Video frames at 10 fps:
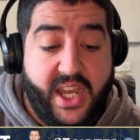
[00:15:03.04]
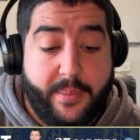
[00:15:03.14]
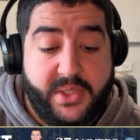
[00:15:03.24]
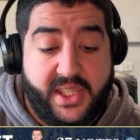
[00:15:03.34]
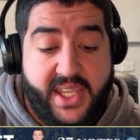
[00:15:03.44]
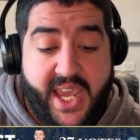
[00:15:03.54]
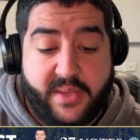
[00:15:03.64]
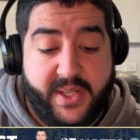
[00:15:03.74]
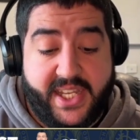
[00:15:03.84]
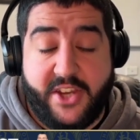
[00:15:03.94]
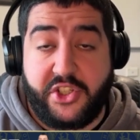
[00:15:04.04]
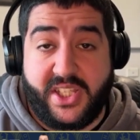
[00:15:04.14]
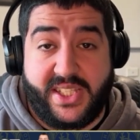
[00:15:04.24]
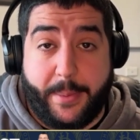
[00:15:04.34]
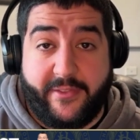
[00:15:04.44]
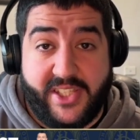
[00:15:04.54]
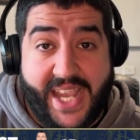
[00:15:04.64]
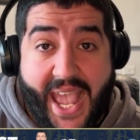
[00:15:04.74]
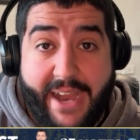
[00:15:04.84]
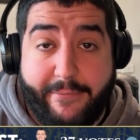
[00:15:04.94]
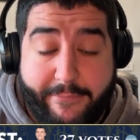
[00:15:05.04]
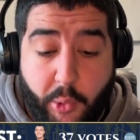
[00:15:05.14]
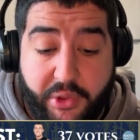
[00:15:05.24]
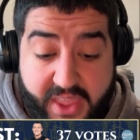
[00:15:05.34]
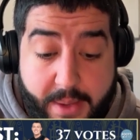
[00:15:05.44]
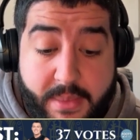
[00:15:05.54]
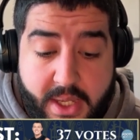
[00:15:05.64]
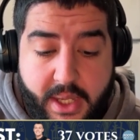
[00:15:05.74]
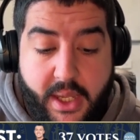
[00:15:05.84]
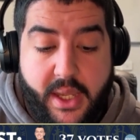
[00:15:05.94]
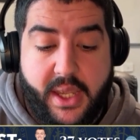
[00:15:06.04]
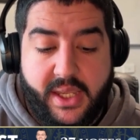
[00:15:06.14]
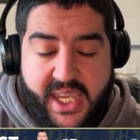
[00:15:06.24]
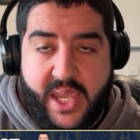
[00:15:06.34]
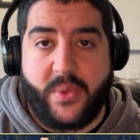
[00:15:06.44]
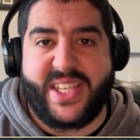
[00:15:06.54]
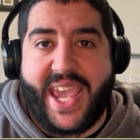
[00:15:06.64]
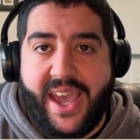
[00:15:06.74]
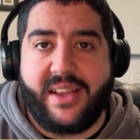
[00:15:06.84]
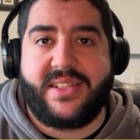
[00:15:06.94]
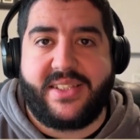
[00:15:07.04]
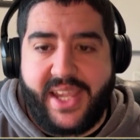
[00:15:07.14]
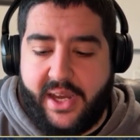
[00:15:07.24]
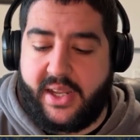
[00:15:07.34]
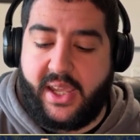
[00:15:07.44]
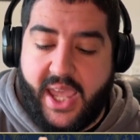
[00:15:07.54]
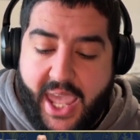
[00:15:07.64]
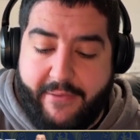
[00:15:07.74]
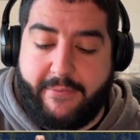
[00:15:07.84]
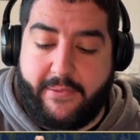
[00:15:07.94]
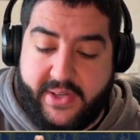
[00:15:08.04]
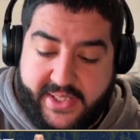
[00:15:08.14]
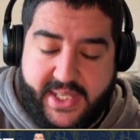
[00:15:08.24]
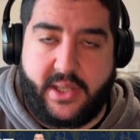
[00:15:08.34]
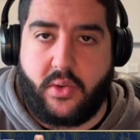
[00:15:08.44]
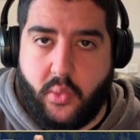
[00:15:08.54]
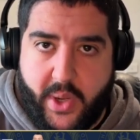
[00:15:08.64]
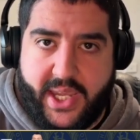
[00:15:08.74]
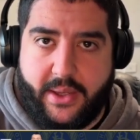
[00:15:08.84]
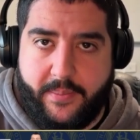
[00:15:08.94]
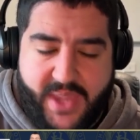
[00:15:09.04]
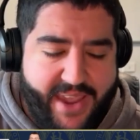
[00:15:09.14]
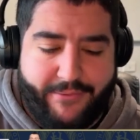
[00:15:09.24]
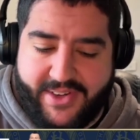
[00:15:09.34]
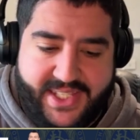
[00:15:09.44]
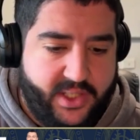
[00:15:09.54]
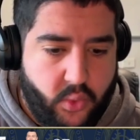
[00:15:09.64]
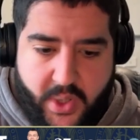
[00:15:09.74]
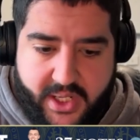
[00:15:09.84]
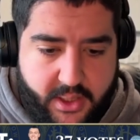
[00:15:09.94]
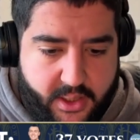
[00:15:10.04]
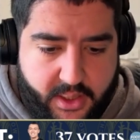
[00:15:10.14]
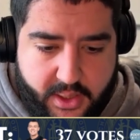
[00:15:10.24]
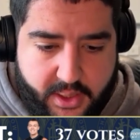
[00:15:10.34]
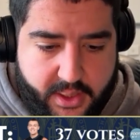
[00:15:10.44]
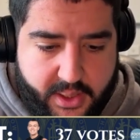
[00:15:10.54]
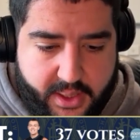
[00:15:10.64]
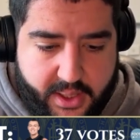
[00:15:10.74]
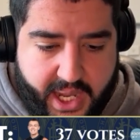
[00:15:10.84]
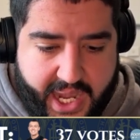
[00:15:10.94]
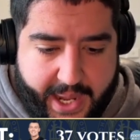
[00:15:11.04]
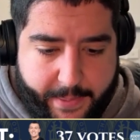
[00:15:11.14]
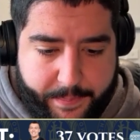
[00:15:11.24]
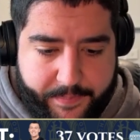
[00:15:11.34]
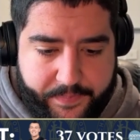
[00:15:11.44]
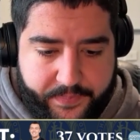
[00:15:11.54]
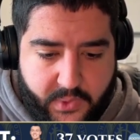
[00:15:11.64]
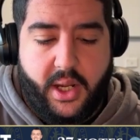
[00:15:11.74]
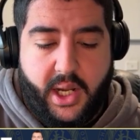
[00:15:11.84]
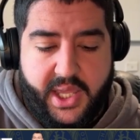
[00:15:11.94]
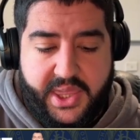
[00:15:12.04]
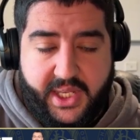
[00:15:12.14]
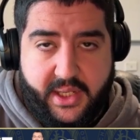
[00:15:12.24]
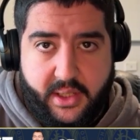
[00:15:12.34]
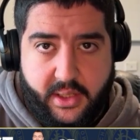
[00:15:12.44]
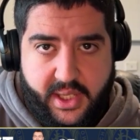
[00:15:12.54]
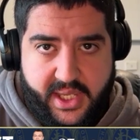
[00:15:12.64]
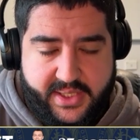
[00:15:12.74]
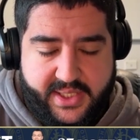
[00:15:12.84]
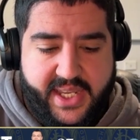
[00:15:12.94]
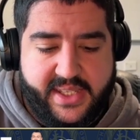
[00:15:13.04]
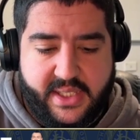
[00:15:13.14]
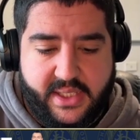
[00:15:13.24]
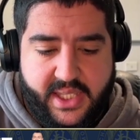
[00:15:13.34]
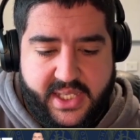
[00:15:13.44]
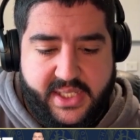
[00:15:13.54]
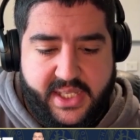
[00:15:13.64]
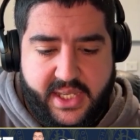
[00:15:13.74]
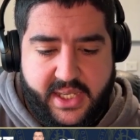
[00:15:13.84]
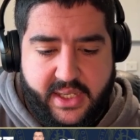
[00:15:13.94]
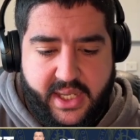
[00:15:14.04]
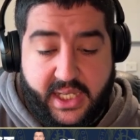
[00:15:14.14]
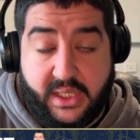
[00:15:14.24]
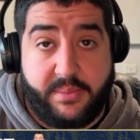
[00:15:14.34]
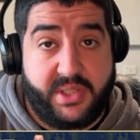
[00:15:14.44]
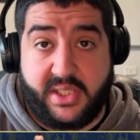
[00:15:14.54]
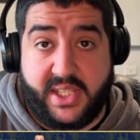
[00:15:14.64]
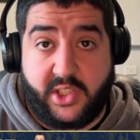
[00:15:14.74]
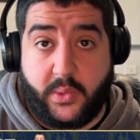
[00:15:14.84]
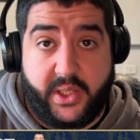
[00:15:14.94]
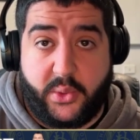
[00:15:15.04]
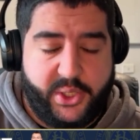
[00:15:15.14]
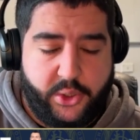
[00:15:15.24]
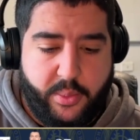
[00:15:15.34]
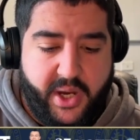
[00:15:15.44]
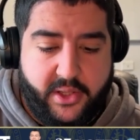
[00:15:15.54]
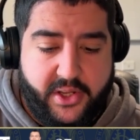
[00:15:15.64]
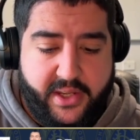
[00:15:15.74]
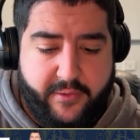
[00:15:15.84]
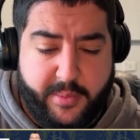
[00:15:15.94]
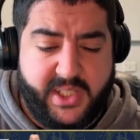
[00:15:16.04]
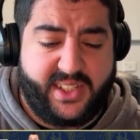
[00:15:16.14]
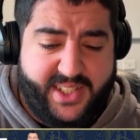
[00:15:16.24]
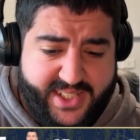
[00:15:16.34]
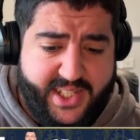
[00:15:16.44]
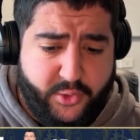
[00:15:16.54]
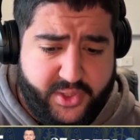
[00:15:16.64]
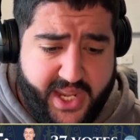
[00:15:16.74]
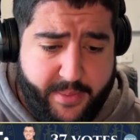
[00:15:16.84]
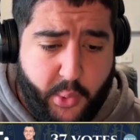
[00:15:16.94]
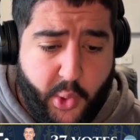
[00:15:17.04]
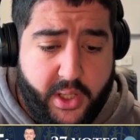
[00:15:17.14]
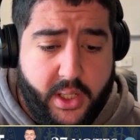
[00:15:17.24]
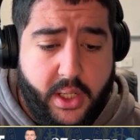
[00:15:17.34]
up to the expectation that some of us had for them. he was outstanding every single week. Every single week. Um, I think his season this year eclipses that 2022 Brownlow year from a statistical standpoint.